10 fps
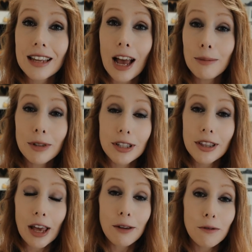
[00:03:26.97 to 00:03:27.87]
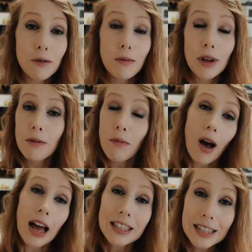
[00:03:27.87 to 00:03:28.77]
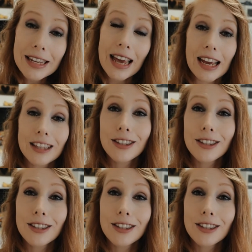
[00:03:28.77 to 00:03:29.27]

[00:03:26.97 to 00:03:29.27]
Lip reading: I'm just thankful with what I did get.